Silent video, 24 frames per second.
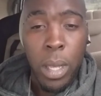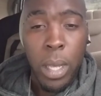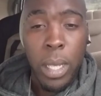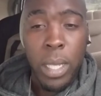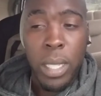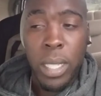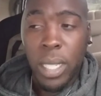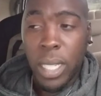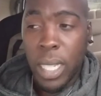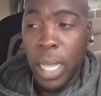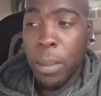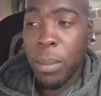
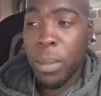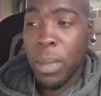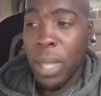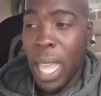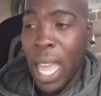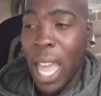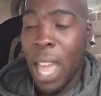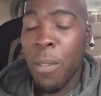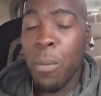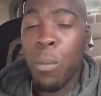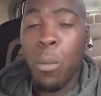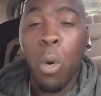seem to
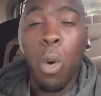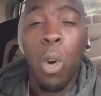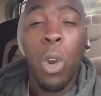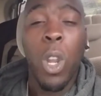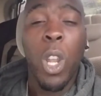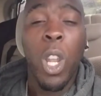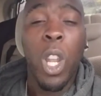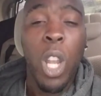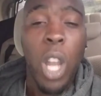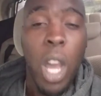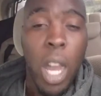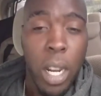have more
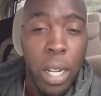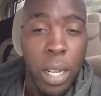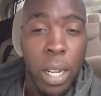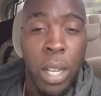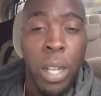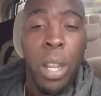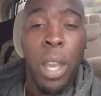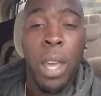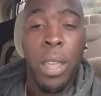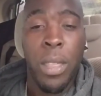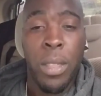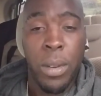luck than
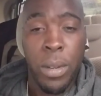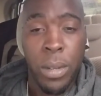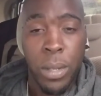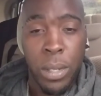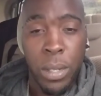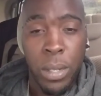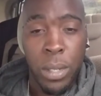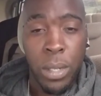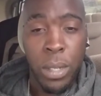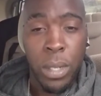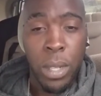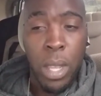
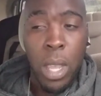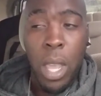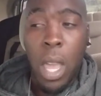others,